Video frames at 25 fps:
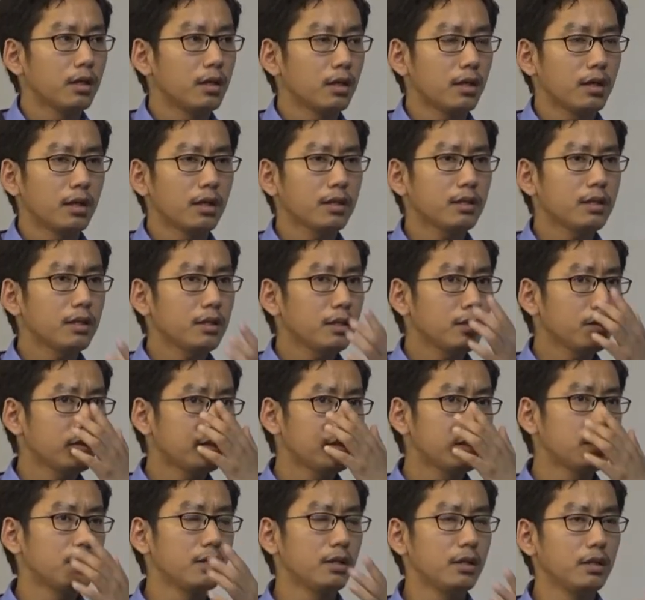I think
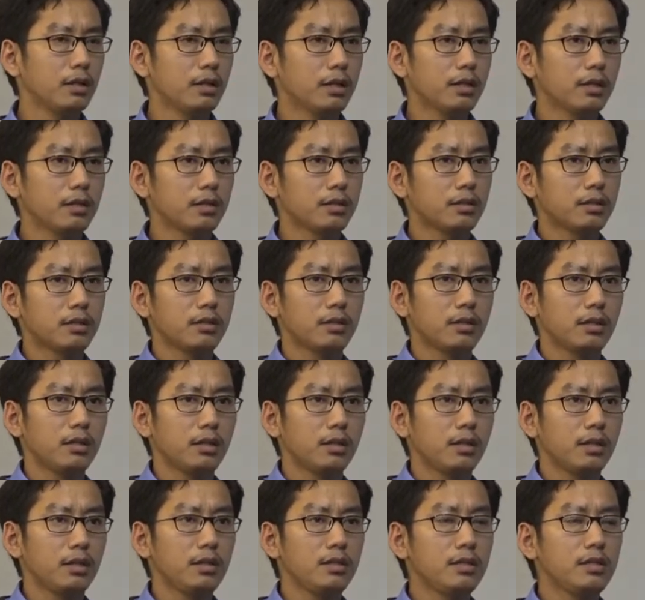
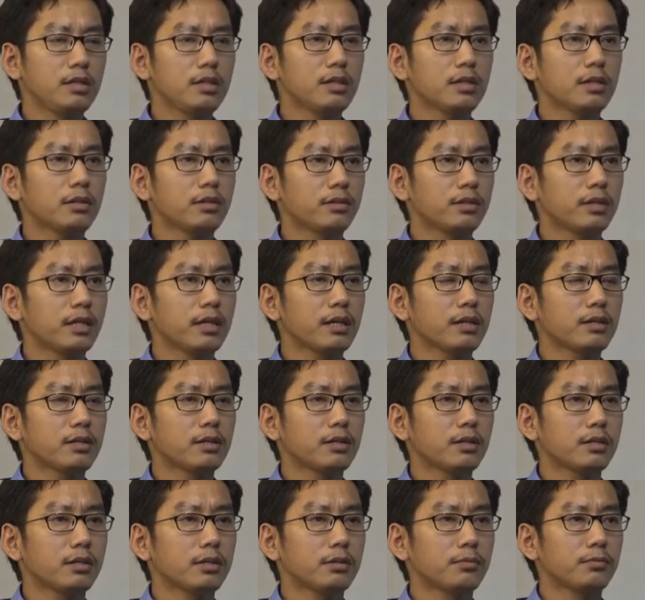India's
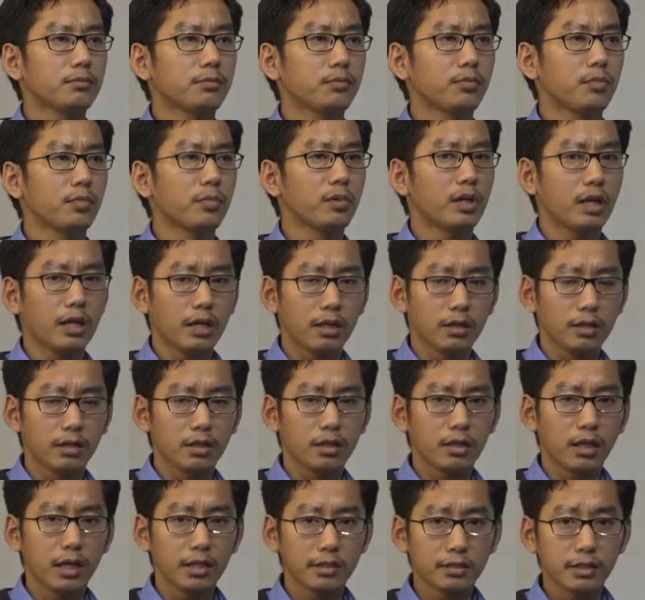reaction,
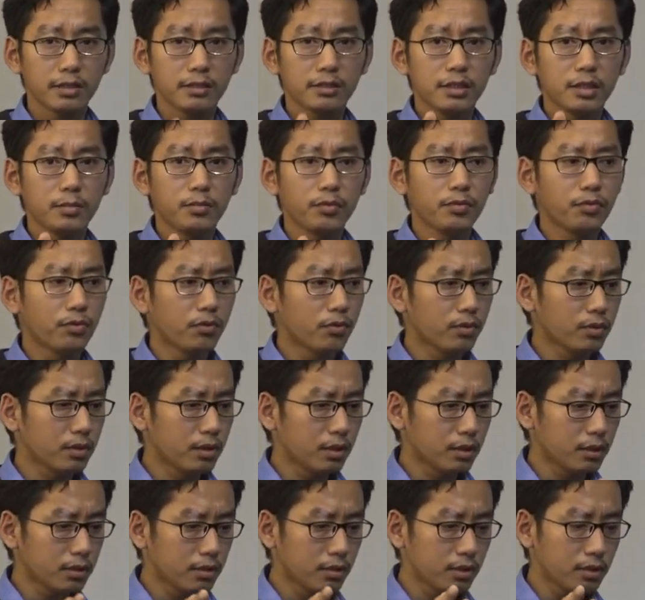as I said before,
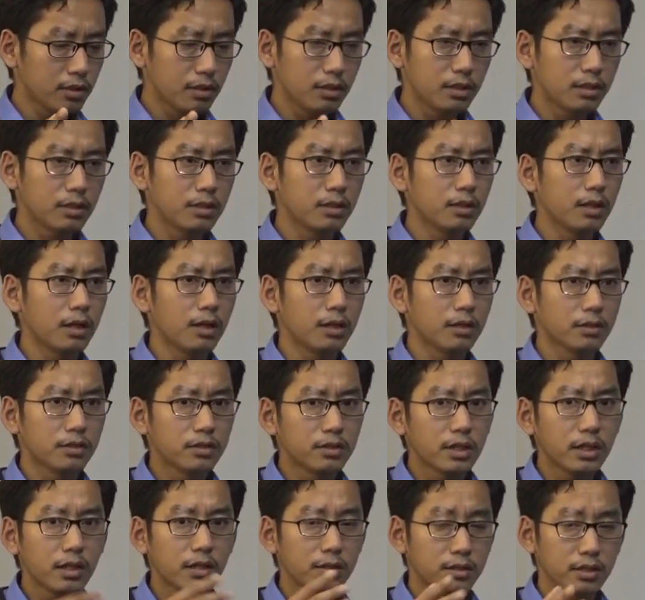that
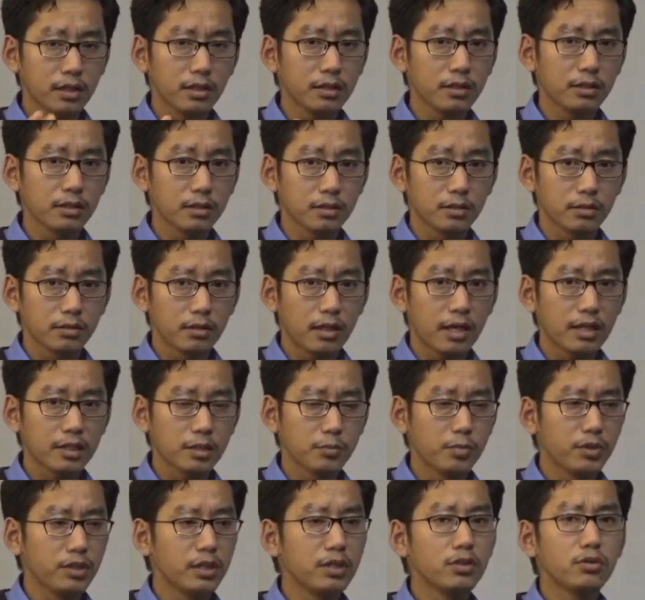Chinese
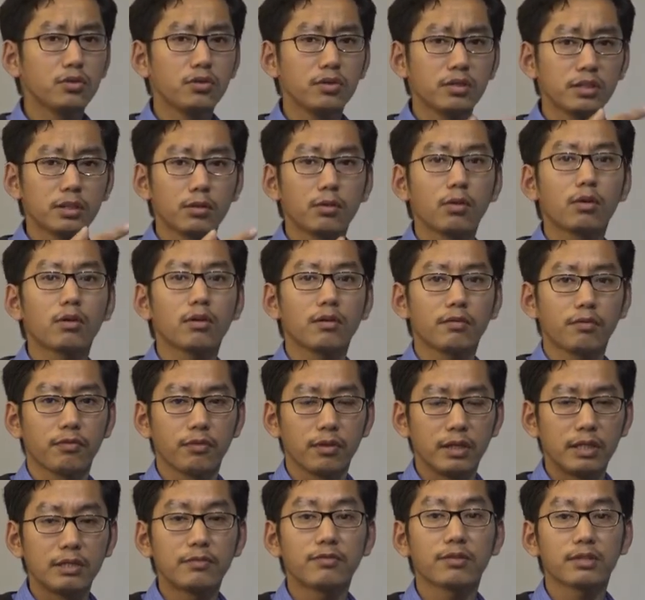has been introducing a lot
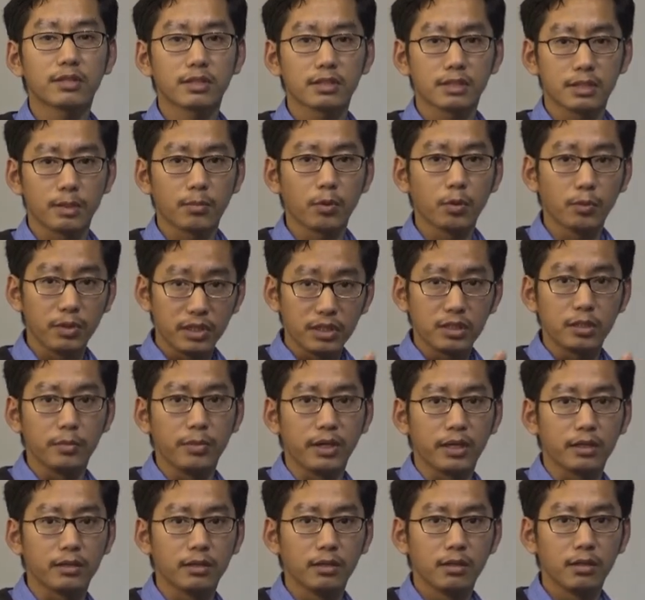of infrastructure development in
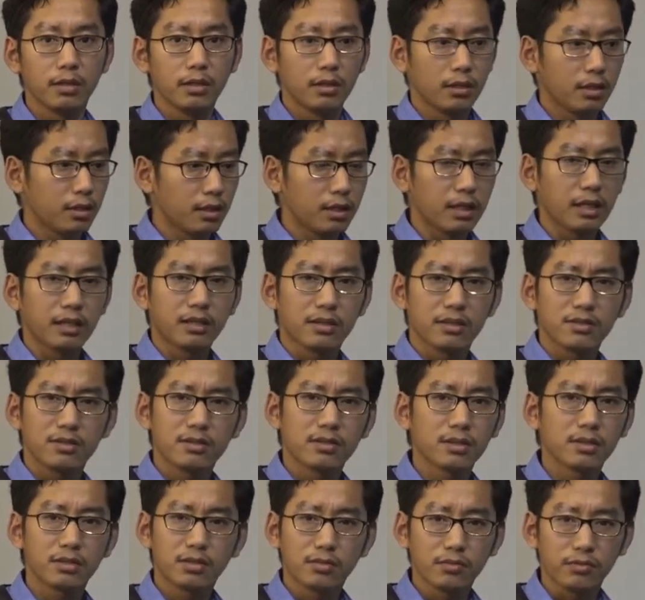Tibet, like
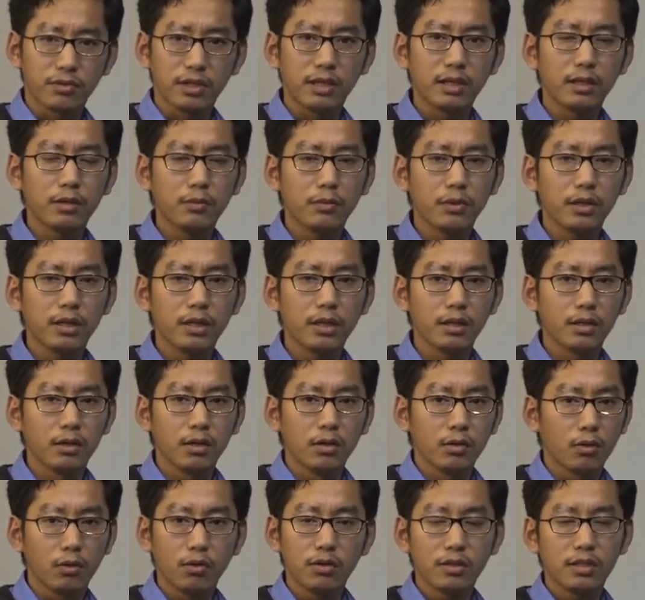construction of railway,
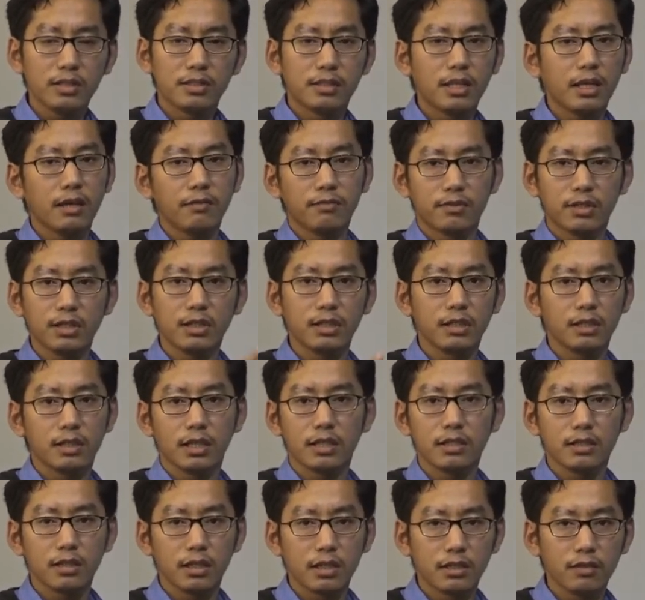all this they have done in
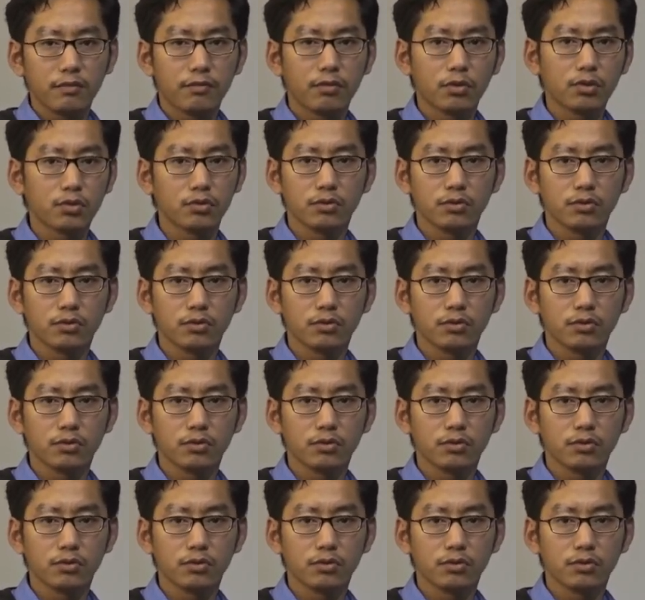1984,